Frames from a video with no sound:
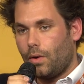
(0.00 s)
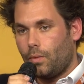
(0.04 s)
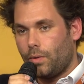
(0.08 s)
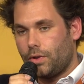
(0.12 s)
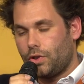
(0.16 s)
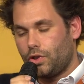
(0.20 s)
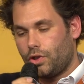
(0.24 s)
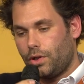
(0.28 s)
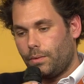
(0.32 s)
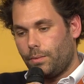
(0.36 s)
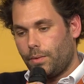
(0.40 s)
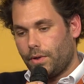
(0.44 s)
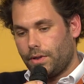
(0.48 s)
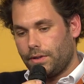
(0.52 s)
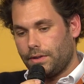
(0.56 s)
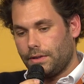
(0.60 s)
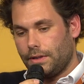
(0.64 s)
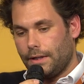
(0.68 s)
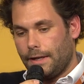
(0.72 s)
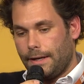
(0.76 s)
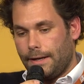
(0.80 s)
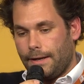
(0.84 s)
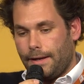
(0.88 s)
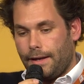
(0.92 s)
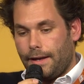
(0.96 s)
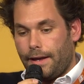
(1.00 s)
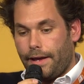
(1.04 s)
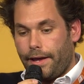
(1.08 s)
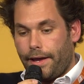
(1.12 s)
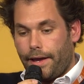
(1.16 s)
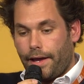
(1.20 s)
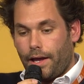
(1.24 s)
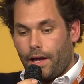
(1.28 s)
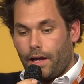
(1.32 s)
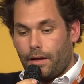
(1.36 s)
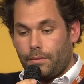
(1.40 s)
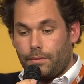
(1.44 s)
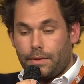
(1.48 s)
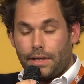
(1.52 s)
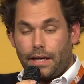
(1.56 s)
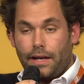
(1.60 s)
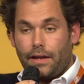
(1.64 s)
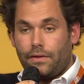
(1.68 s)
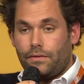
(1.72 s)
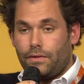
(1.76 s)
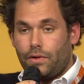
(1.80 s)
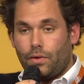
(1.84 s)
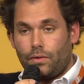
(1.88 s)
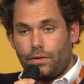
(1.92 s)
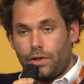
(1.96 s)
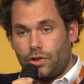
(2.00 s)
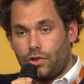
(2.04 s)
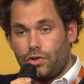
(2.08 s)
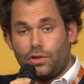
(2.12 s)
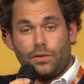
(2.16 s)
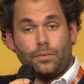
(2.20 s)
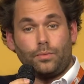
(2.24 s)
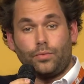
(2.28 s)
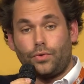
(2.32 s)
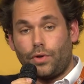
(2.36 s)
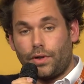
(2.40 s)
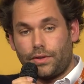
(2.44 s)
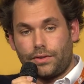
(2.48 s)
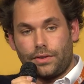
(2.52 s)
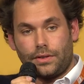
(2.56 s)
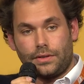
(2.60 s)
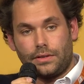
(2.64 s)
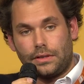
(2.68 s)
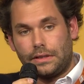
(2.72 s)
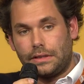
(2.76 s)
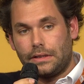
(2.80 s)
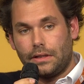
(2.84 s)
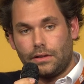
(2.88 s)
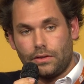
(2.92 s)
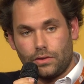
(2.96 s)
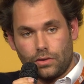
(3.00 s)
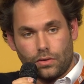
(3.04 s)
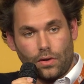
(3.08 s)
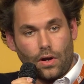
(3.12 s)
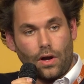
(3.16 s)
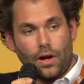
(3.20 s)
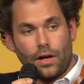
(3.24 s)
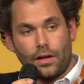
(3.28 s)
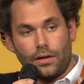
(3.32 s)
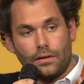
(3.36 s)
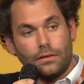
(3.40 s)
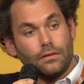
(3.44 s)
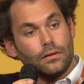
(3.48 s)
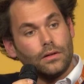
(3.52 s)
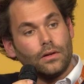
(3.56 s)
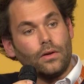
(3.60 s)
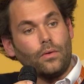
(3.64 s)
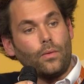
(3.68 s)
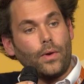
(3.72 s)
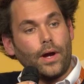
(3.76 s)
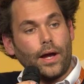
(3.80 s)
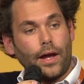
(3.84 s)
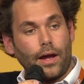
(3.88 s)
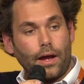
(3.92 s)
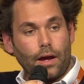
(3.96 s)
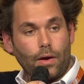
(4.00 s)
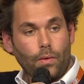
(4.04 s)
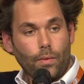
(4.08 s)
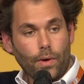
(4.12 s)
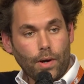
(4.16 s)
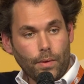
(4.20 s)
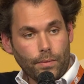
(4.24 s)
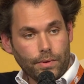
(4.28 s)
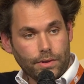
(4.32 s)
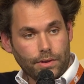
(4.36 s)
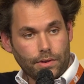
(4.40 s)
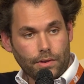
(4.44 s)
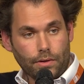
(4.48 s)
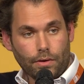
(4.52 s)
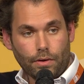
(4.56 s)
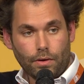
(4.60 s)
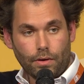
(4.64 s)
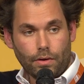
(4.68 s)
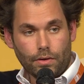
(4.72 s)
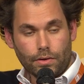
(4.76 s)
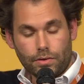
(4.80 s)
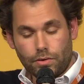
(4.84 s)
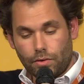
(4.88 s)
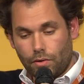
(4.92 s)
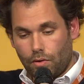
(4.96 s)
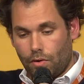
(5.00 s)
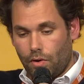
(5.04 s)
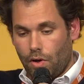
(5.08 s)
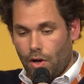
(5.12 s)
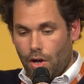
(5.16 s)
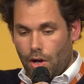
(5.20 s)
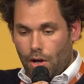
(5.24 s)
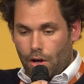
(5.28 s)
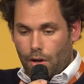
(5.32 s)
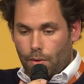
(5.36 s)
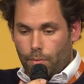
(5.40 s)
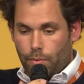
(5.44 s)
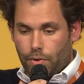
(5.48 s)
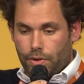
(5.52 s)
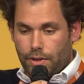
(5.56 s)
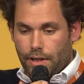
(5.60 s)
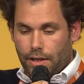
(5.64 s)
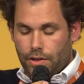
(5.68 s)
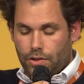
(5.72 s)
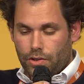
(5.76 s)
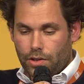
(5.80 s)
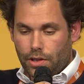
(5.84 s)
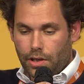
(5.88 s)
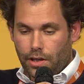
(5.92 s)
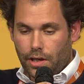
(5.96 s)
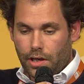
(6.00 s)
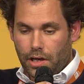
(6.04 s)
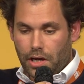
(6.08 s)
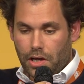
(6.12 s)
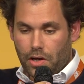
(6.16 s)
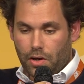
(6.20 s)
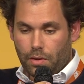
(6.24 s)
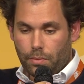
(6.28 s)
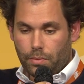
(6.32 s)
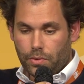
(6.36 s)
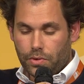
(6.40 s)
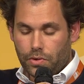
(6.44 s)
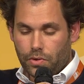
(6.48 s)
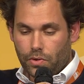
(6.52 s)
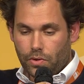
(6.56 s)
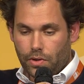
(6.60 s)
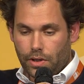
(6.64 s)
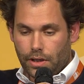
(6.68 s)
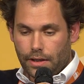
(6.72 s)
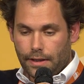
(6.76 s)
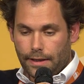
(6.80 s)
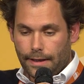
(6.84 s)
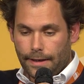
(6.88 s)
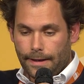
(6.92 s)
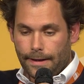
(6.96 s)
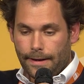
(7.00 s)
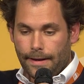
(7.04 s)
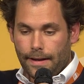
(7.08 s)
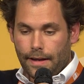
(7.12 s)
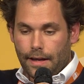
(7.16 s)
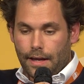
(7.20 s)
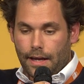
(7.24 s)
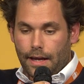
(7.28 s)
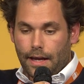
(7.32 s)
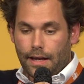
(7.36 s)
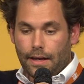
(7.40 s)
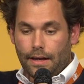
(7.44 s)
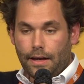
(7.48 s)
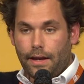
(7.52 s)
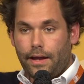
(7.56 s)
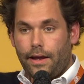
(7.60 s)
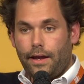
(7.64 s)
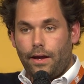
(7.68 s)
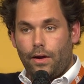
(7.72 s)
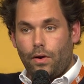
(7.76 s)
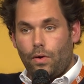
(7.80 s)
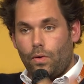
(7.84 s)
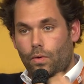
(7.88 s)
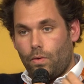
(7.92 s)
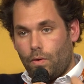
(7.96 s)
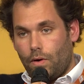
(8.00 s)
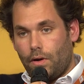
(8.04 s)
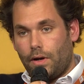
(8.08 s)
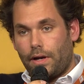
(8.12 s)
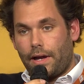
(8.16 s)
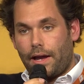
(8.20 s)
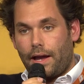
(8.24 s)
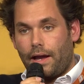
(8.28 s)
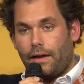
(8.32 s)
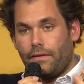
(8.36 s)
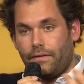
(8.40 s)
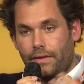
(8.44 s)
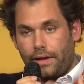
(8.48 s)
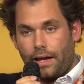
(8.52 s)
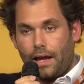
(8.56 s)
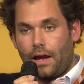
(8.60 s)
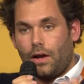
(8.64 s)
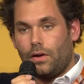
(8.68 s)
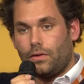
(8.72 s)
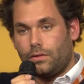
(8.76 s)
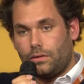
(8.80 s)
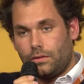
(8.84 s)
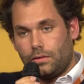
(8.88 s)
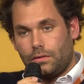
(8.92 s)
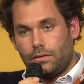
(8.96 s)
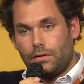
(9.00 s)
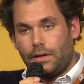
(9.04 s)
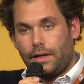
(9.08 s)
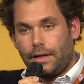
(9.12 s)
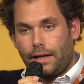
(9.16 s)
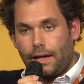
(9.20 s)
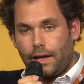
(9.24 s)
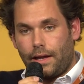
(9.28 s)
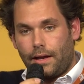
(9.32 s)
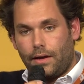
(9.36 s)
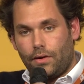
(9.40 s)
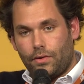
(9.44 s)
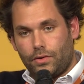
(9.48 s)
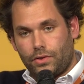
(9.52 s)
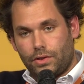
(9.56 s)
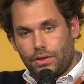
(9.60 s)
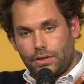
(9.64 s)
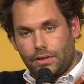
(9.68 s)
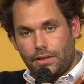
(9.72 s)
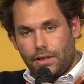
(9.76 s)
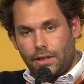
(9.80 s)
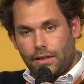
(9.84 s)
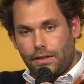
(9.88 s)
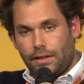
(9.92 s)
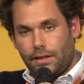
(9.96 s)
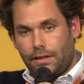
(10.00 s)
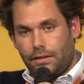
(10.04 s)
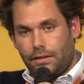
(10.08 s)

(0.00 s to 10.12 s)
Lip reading: shippers that have no digital processes and so on, where we see also potentially an opportunity in there, or carving out, again, logistic